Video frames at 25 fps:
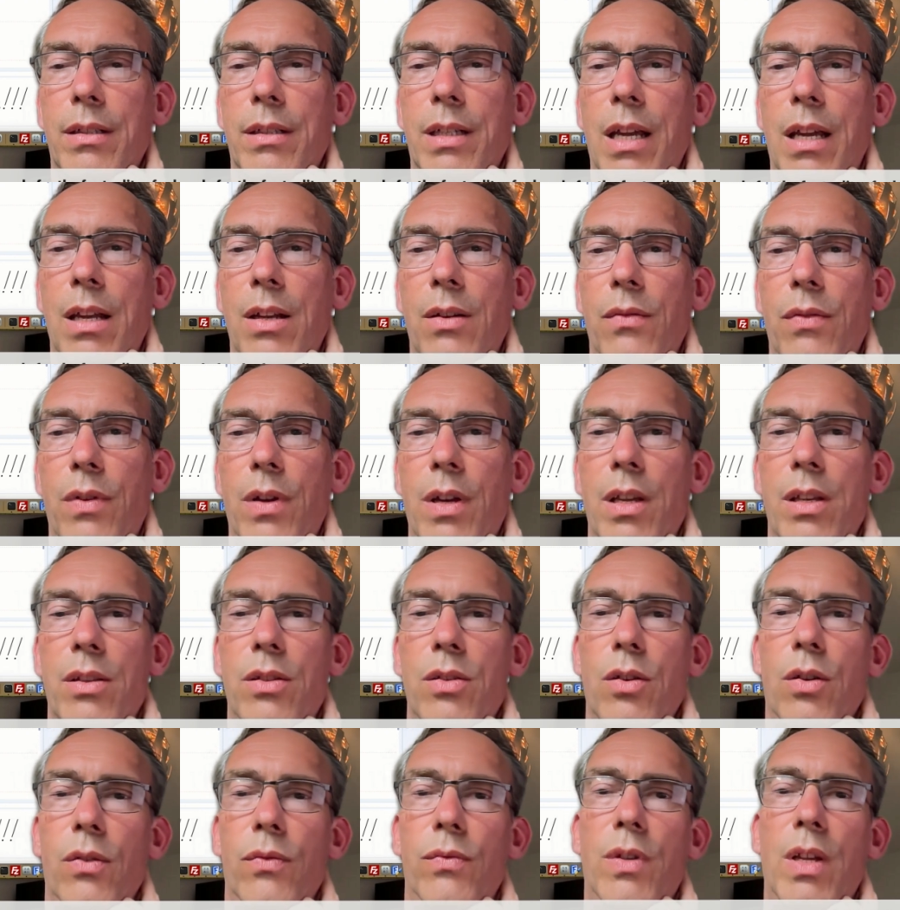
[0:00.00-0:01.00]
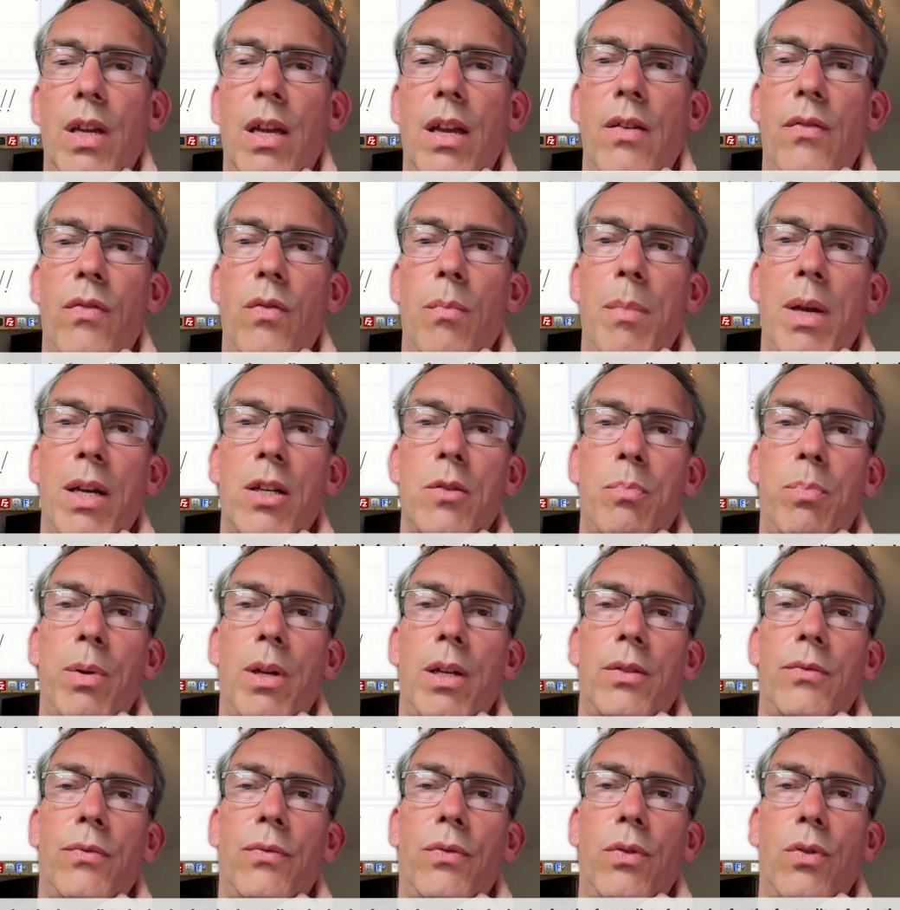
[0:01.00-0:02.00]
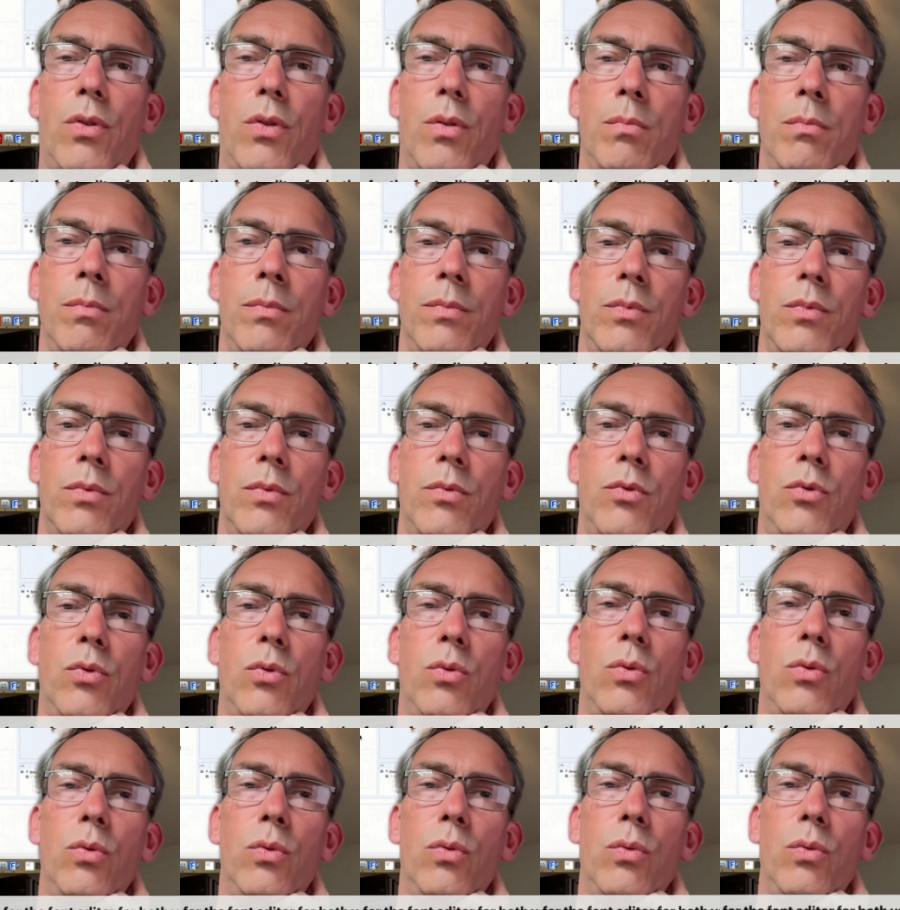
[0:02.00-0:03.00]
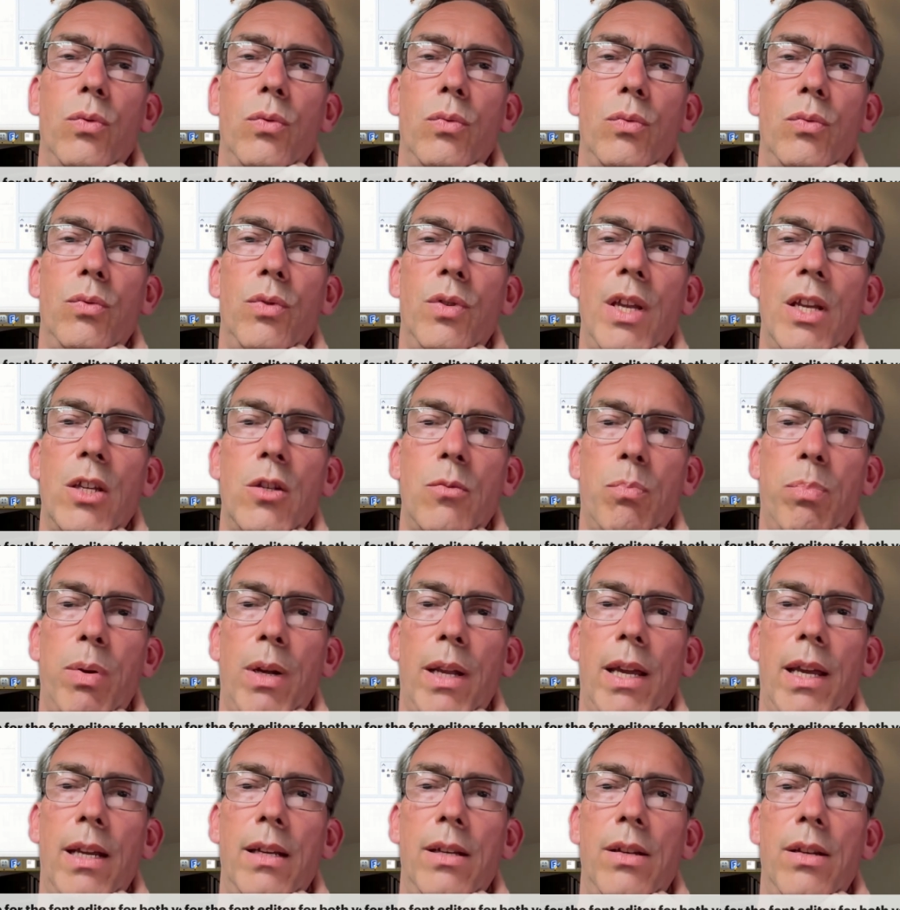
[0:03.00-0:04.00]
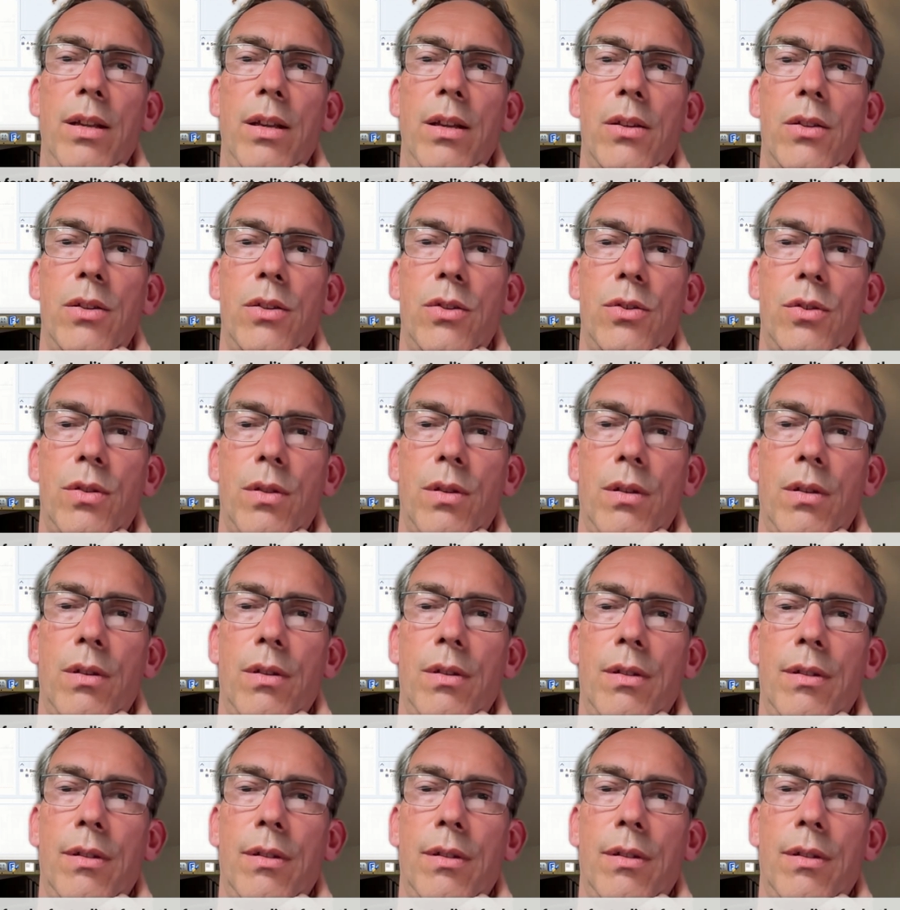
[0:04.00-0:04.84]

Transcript: canvas of the FMX platform to display this